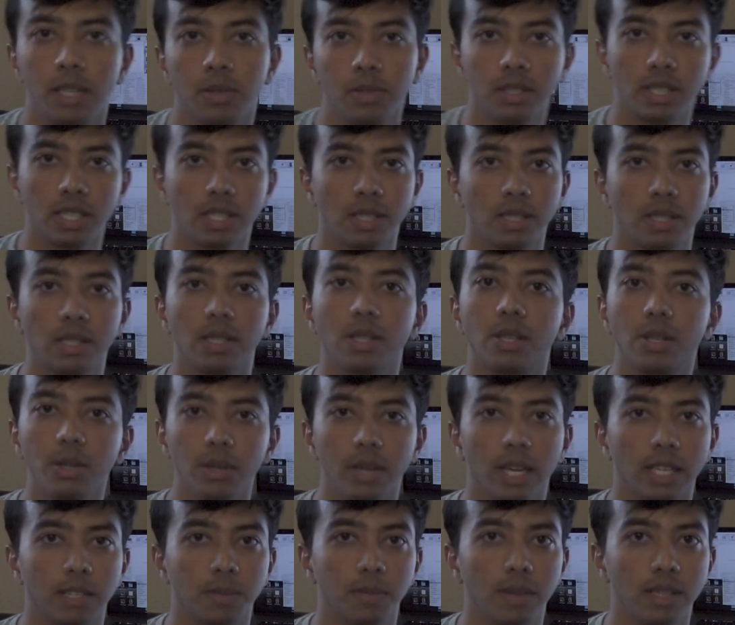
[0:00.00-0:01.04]
it was just too
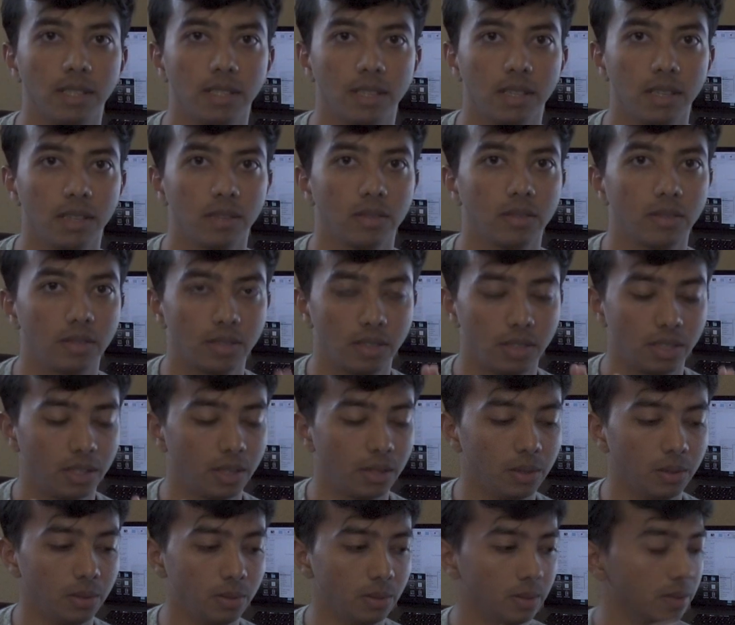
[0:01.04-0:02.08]
expensive
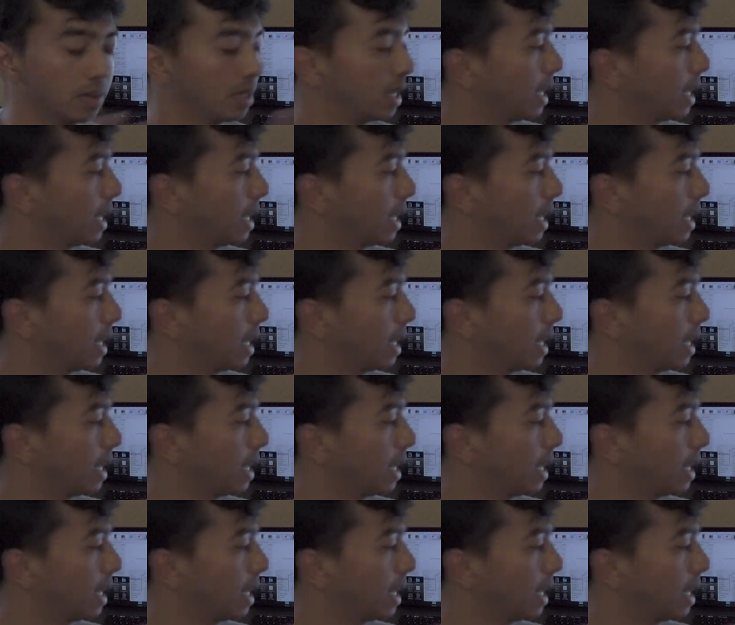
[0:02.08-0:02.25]
to